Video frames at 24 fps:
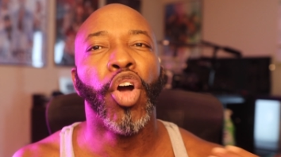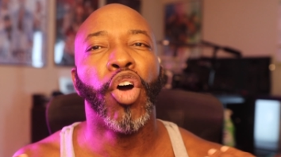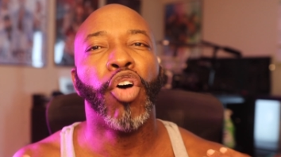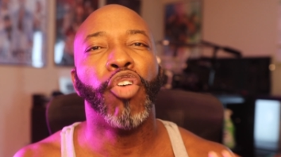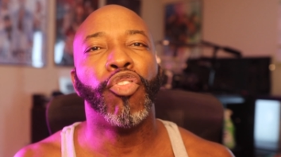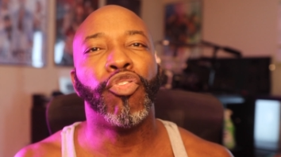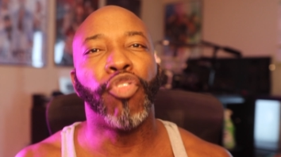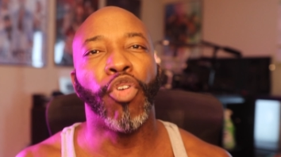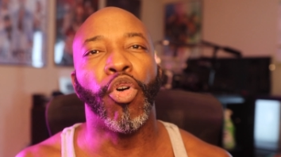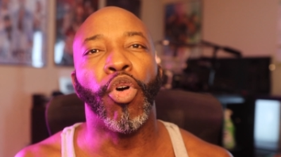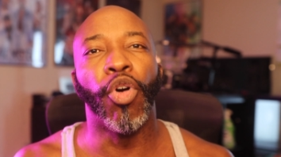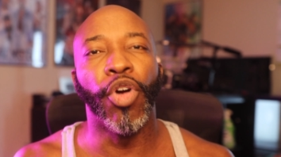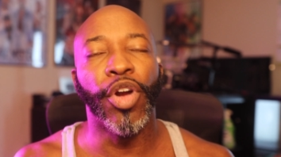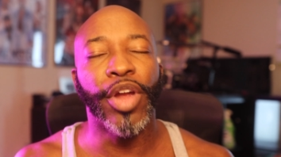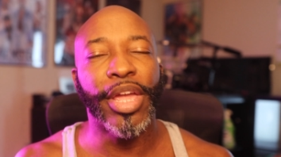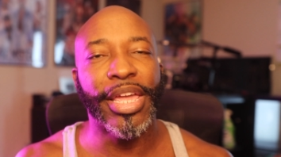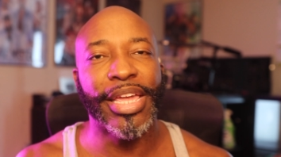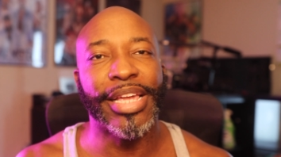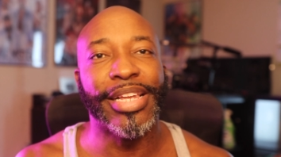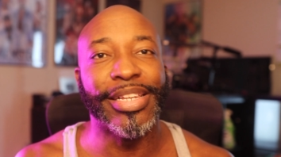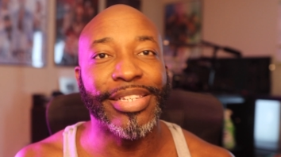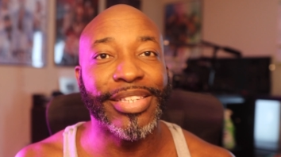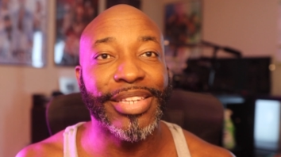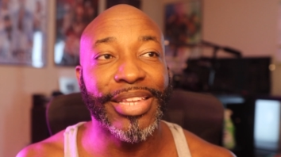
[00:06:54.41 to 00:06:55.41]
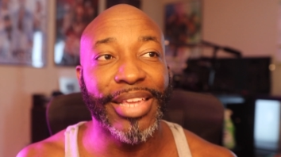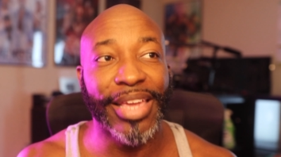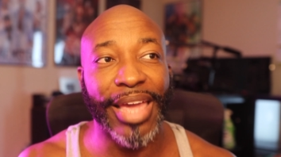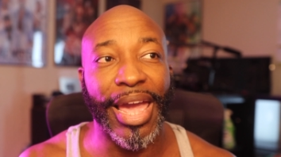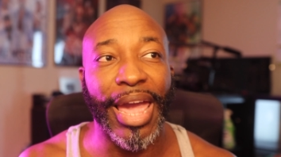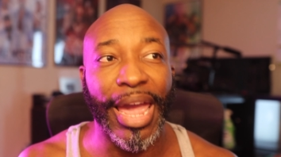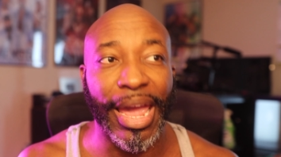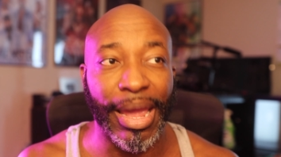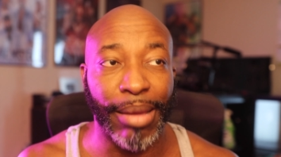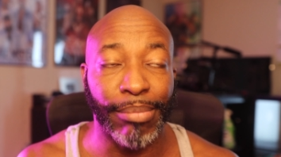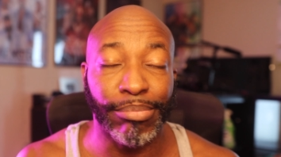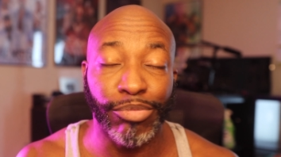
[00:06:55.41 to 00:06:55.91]
for his
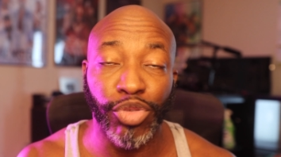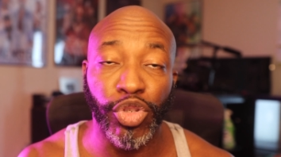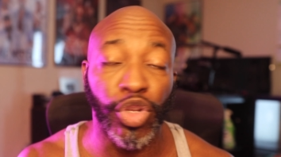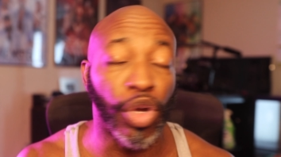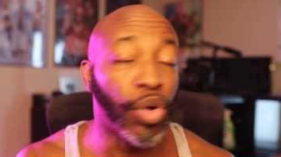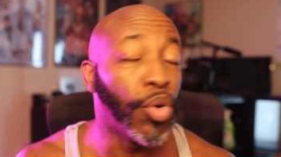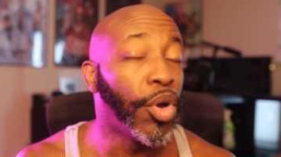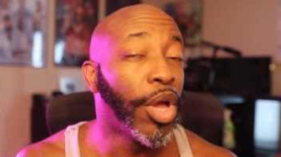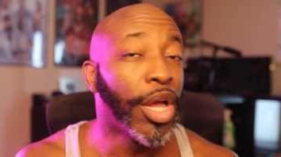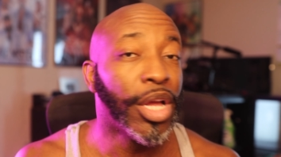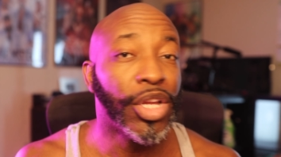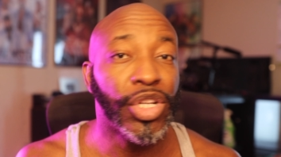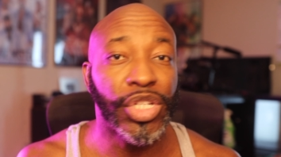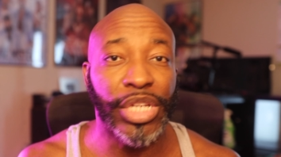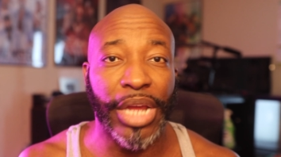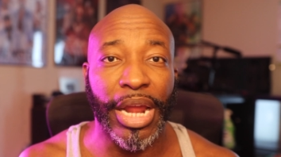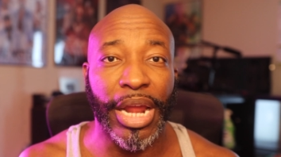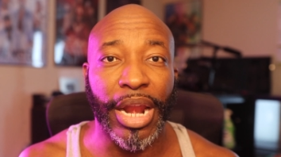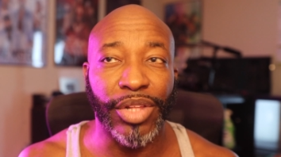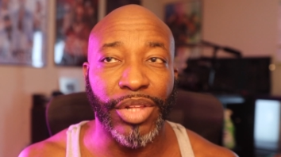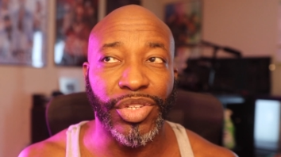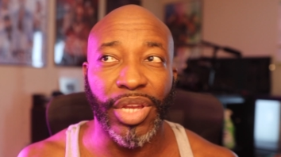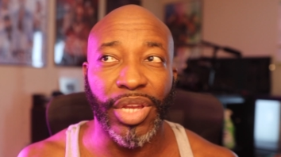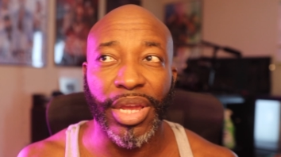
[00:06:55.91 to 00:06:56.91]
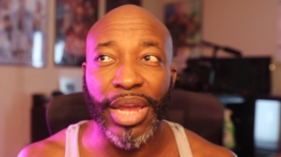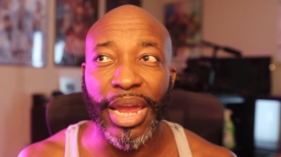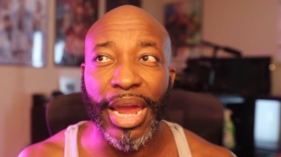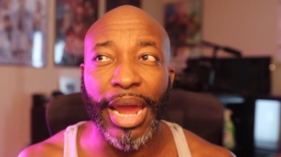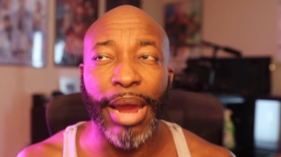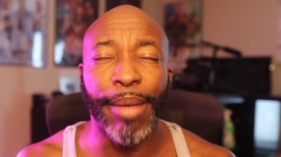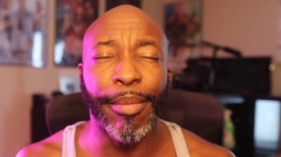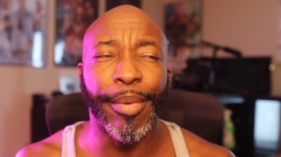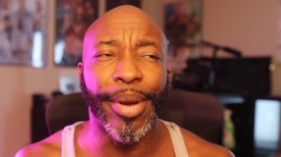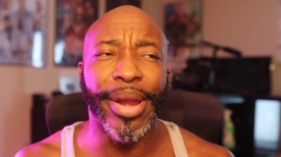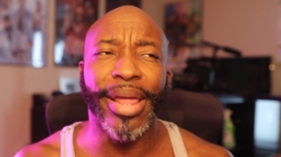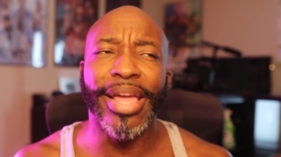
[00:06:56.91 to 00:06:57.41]
game. So shout out to
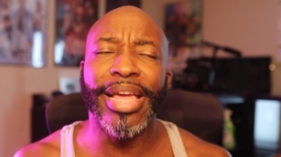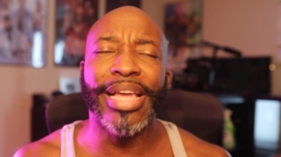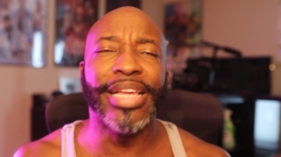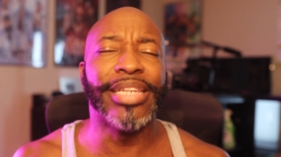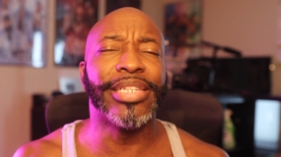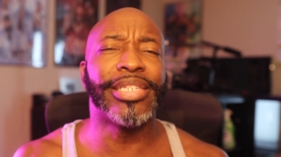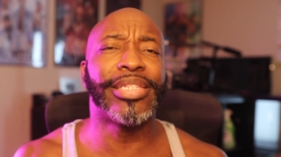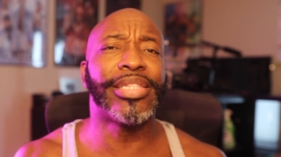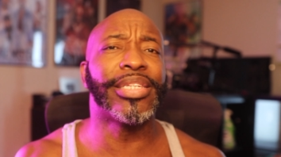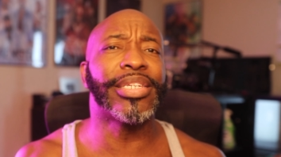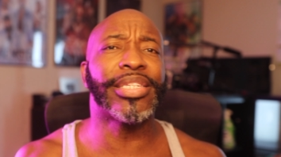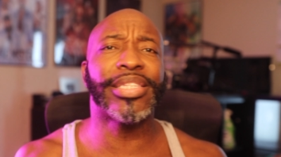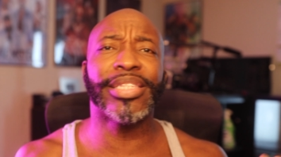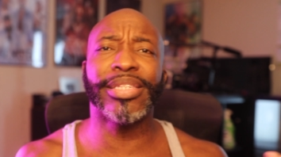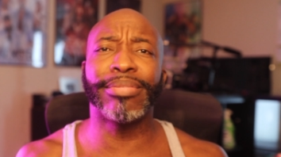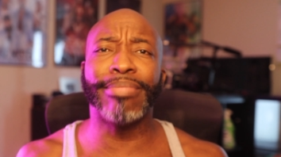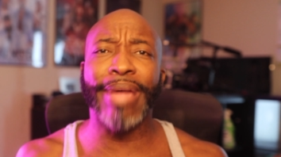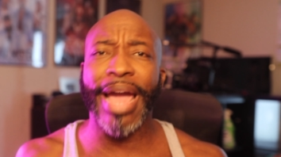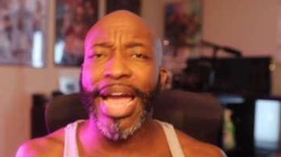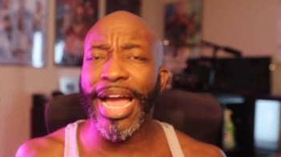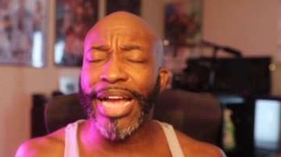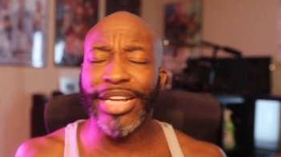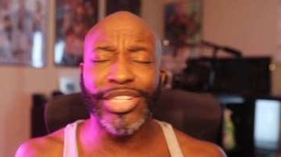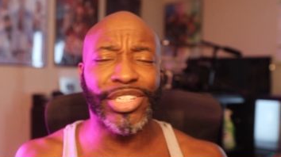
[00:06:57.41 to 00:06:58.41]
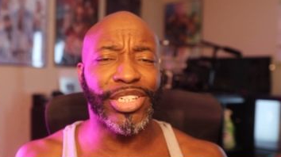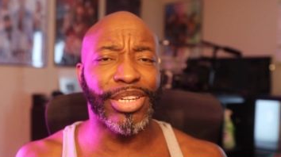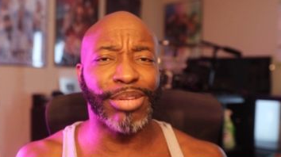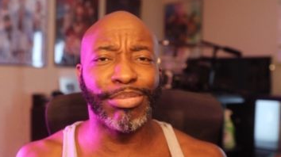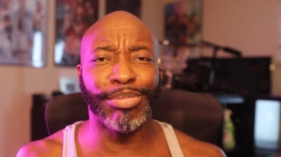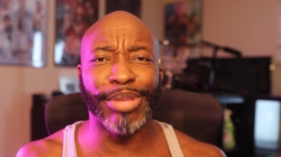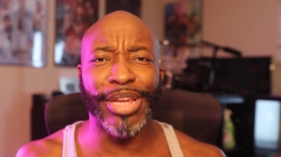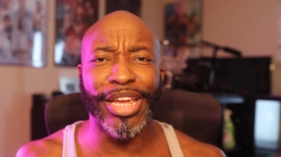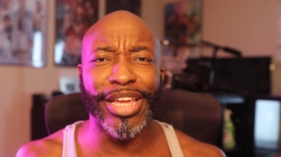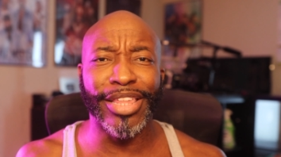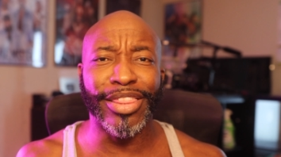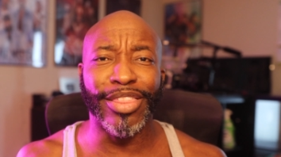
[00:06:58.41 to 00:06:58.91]
Cameron. It's the smashing
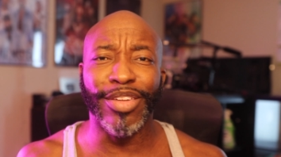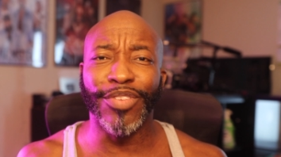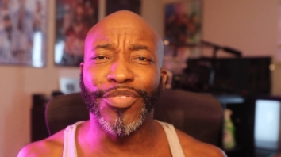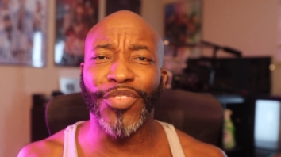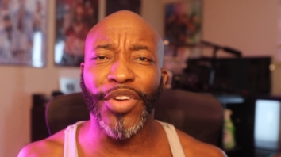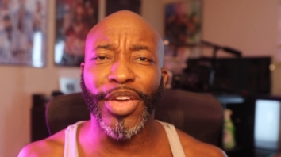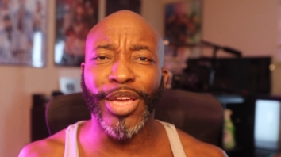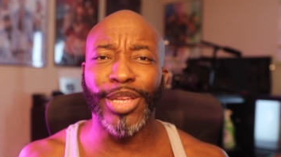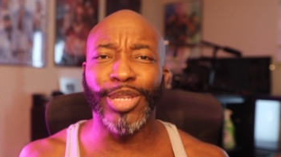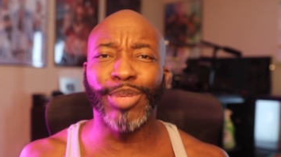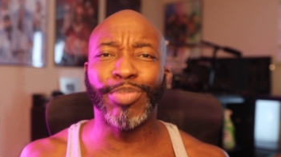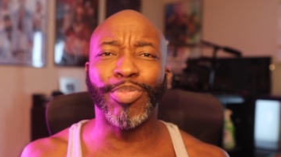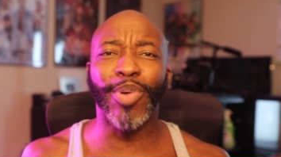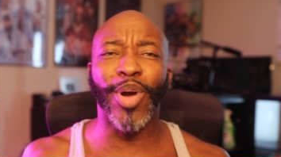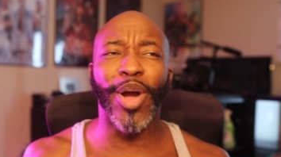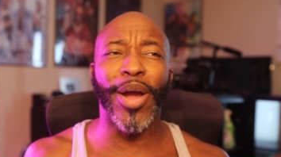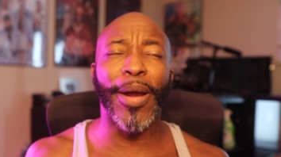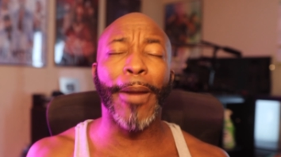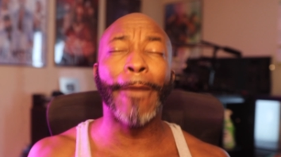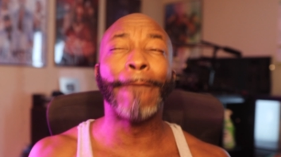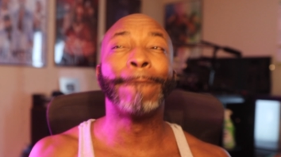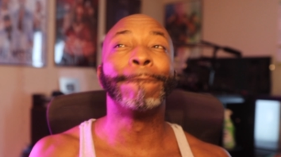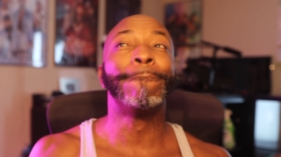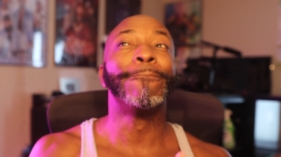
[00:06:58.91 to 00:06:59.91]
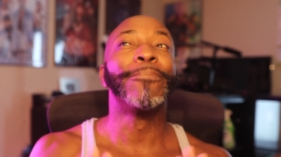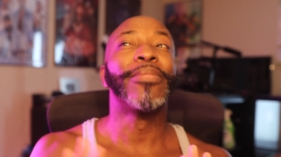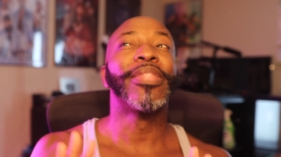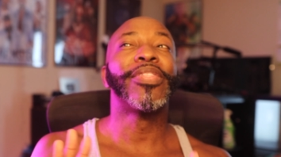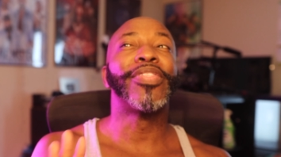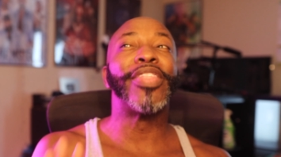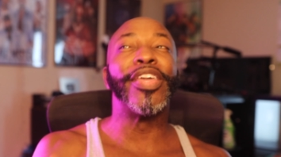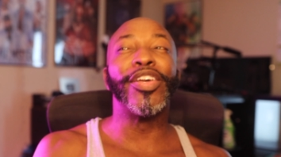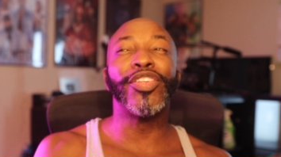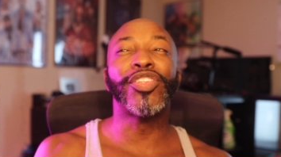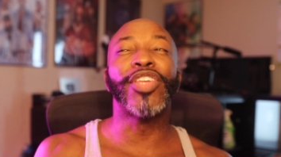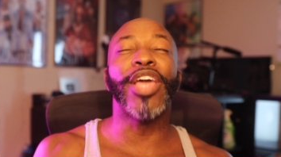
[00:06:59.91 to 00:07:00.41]
me in the face part
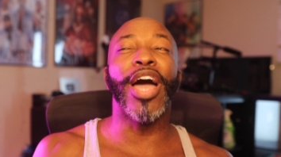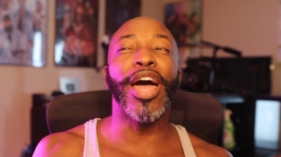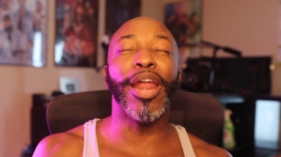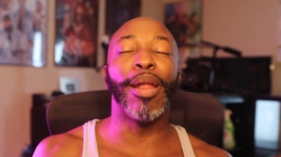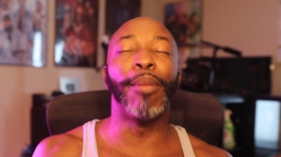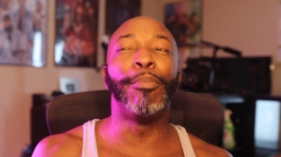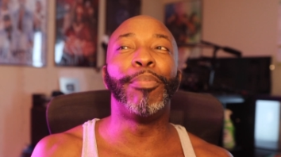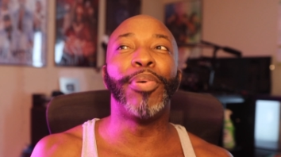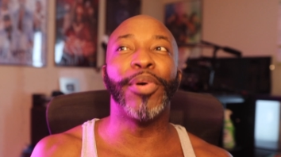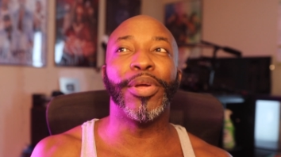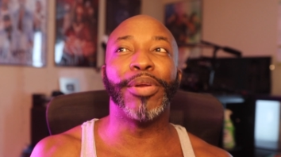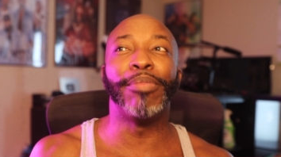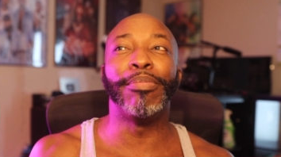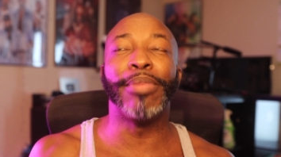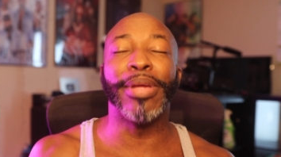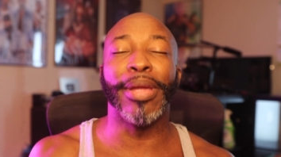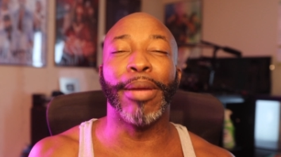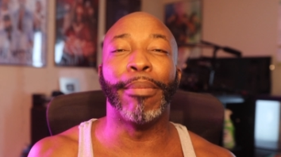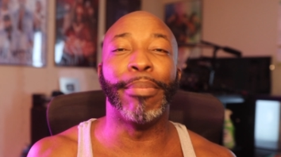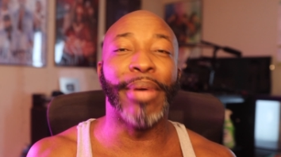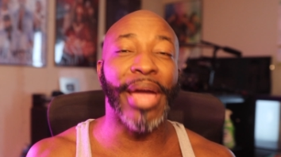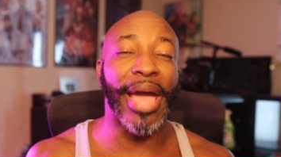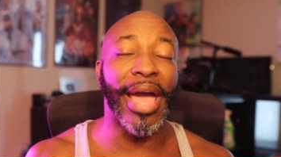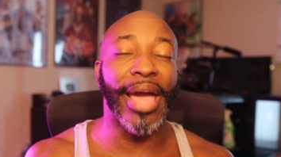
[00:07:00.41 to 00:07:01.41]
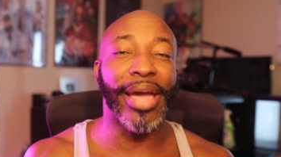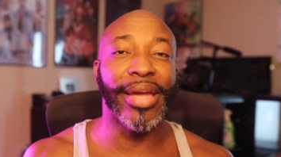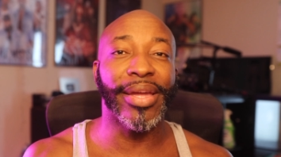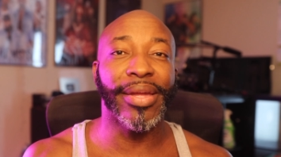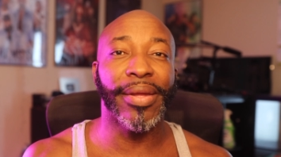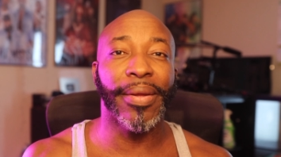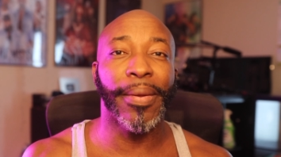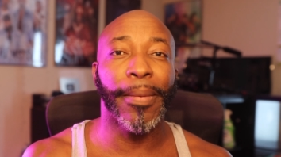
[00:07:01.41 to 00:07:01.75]
that's kind of putting me aback.